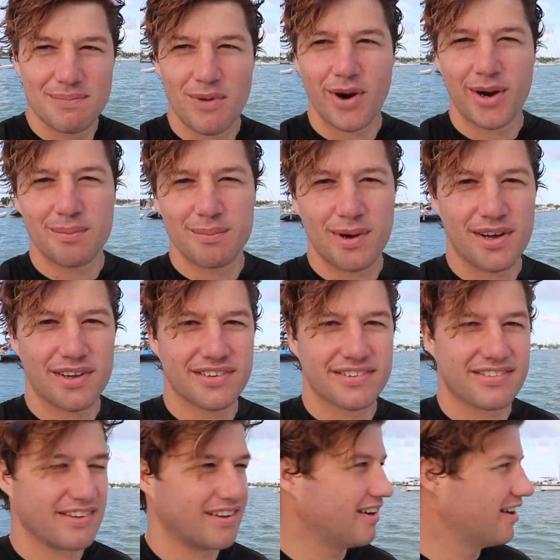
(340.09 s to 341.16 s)
mooring
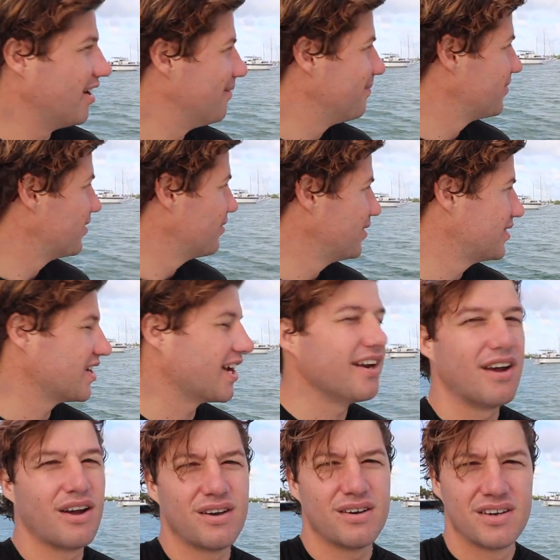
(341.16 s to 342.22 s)
balls, which I
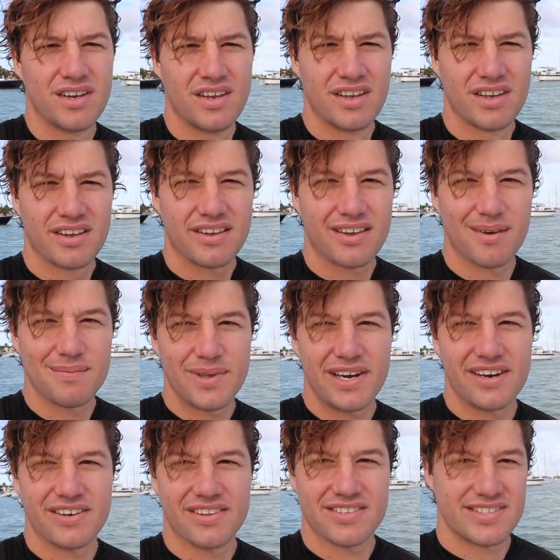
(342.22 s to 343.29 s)
know come
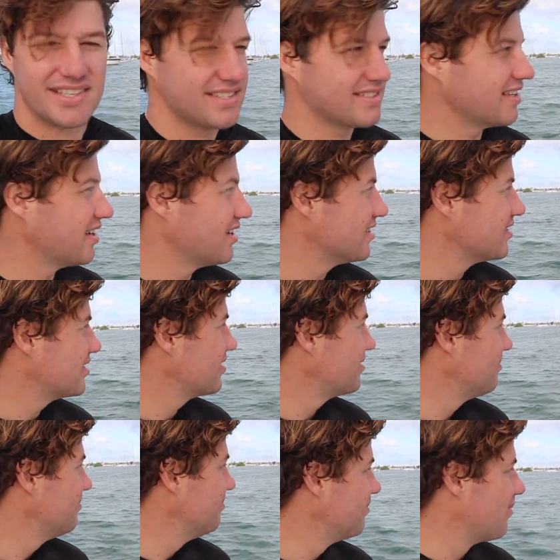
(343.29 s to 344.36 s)
later in the season as
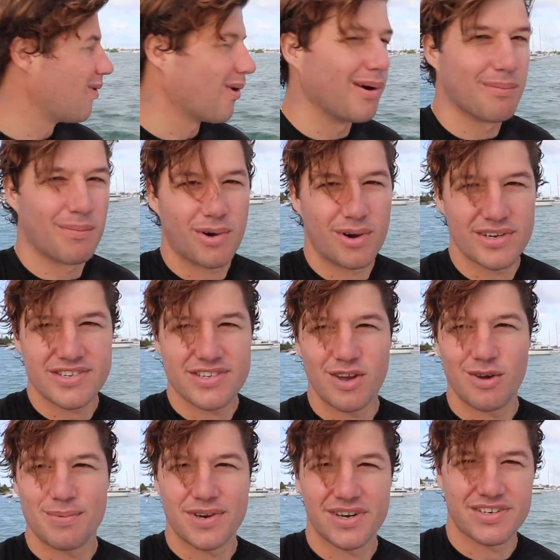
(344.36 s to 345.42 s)
more and more
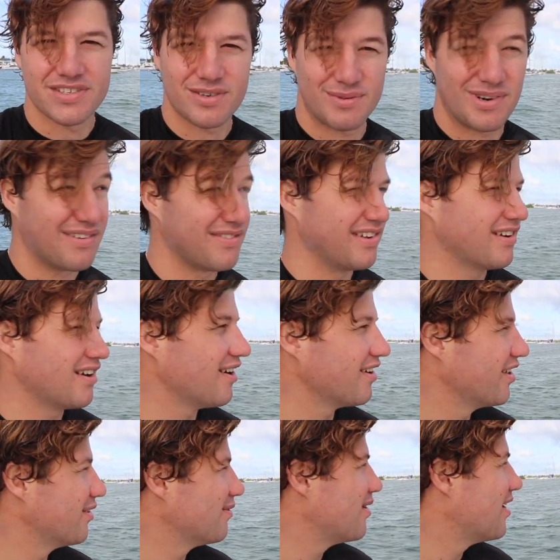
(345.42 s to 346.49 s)
snowbirds, or whatever they're
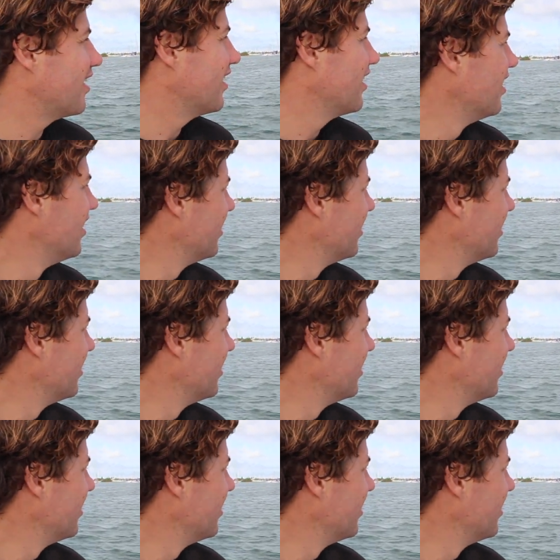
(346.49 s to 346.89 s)
called on the water,